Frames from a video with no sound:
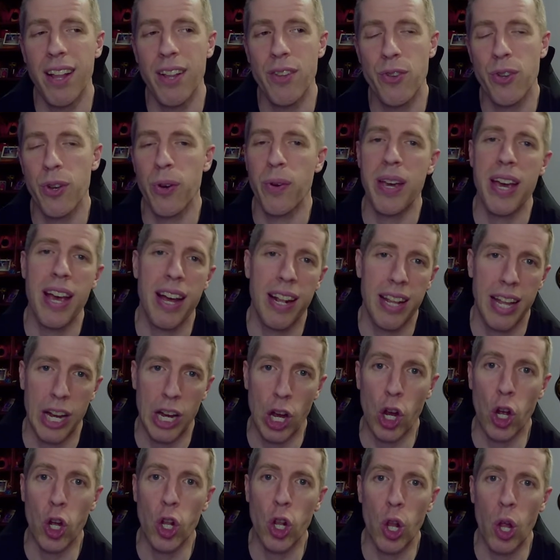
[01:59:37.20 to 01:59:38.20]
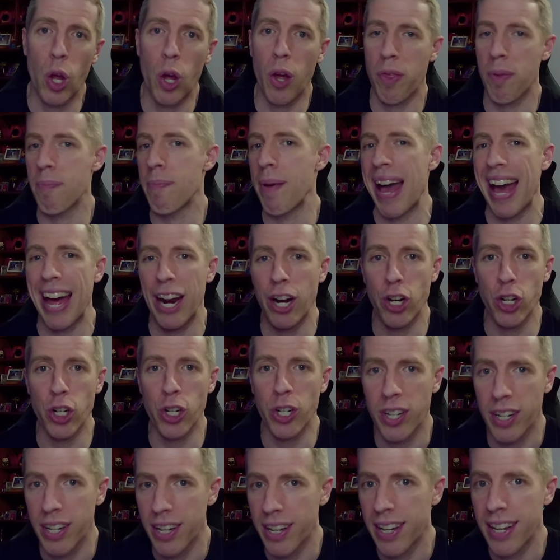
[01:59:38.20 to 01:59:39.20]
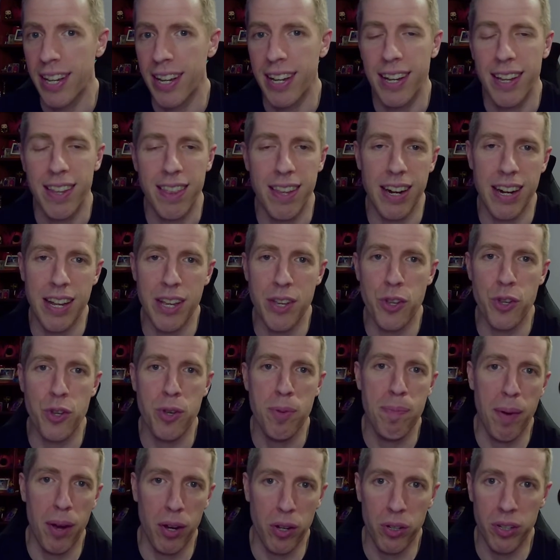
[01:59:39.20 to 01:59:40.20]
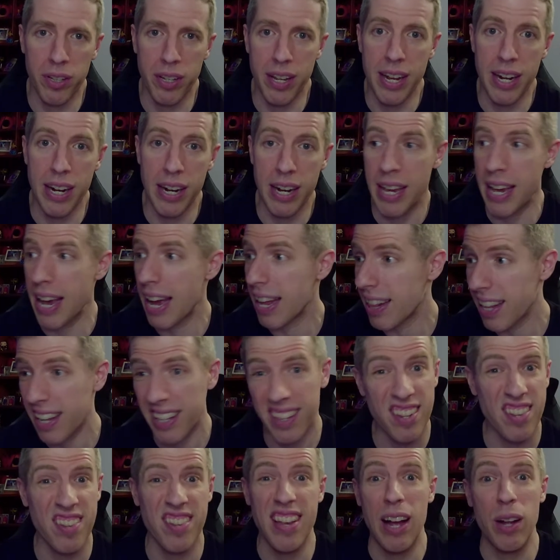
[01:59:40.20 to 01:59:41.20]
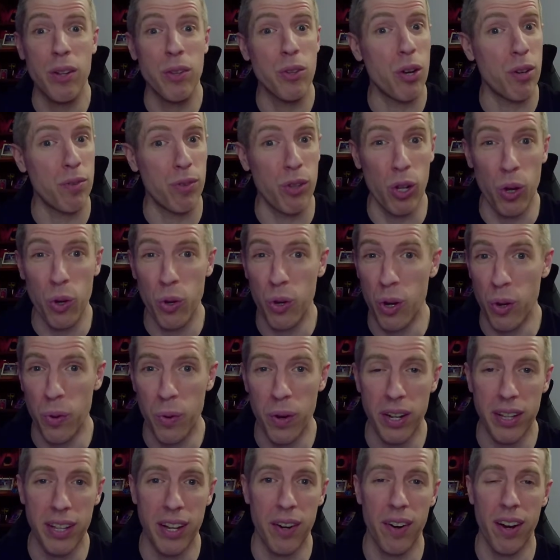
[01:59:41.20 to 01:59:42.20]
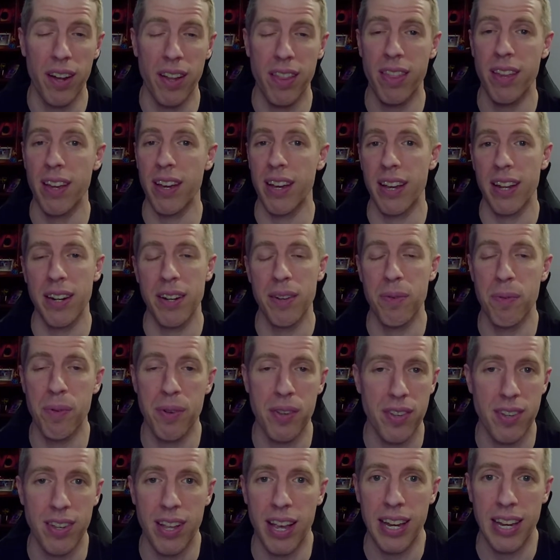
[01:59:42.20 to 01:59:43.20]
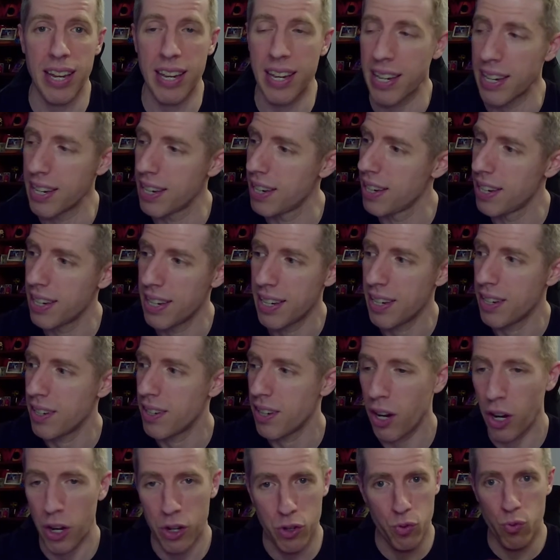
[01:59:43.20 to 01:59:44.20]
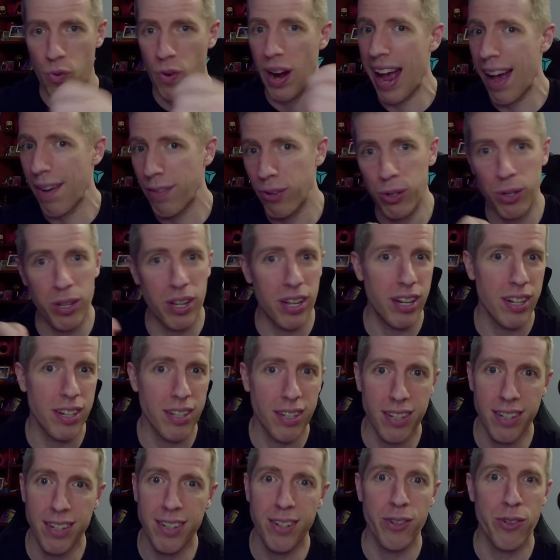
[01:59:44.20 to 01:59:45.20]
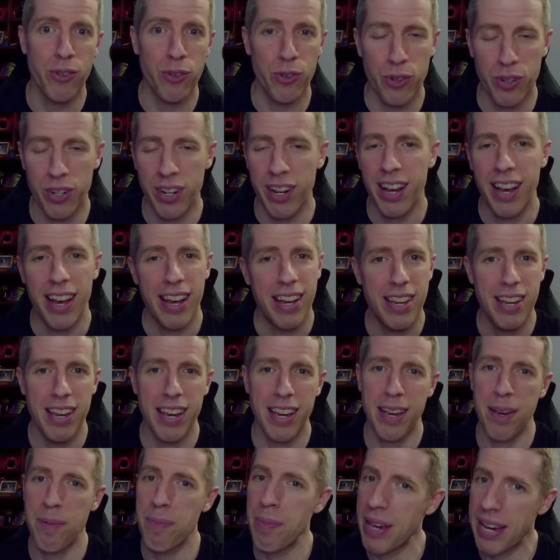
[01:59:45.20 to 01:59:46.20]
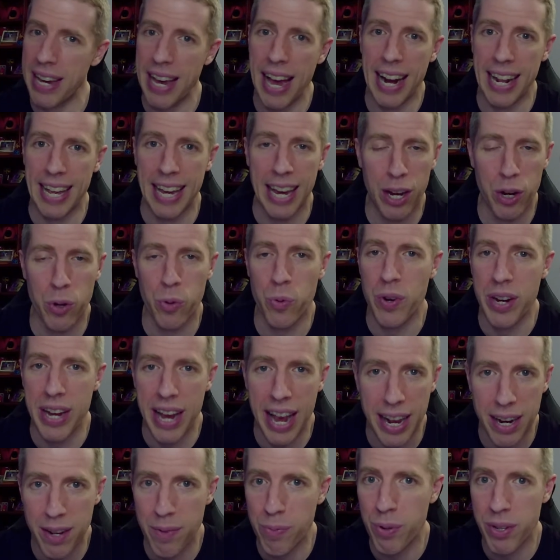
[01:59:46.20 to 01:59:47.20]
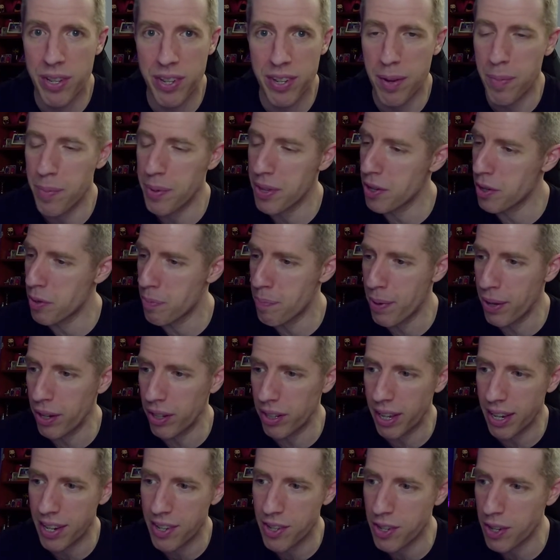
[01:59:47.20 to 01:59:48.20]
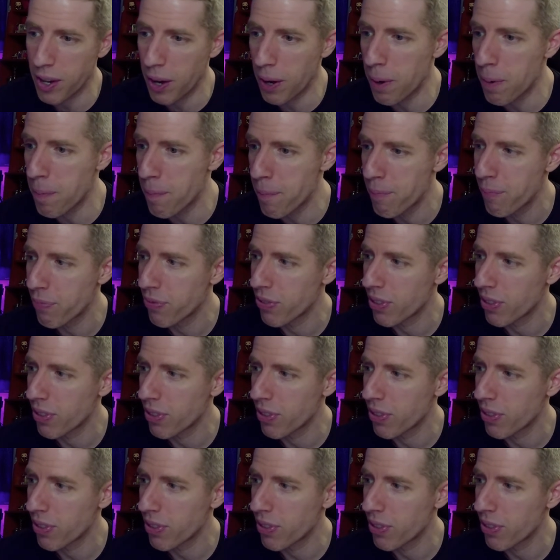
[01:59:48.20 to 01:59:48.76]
So he had like a cloth banner that he smuggled in. He had like the Sound Off logo. On it, It was like unraveled it, and I mean, you got to get creative with some of these buildings. So